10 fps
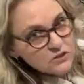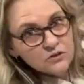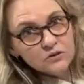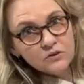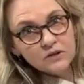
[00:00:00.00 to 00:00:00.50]

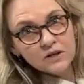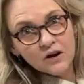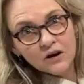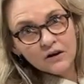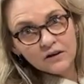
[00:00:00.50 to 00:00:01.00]

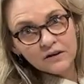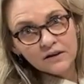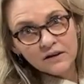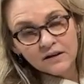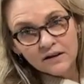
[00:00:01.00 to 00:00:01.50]
2-yard
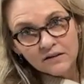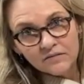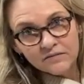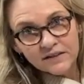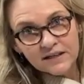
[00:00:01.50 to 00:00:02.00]

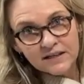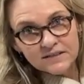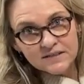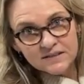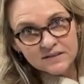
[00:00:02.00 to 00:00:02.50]

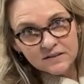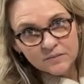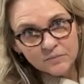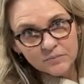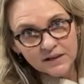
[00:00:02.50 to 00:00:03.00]
fleece
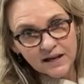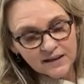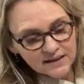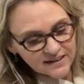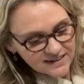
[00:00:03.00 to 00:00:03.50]

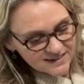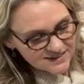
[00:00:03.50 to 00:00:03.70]
blanket.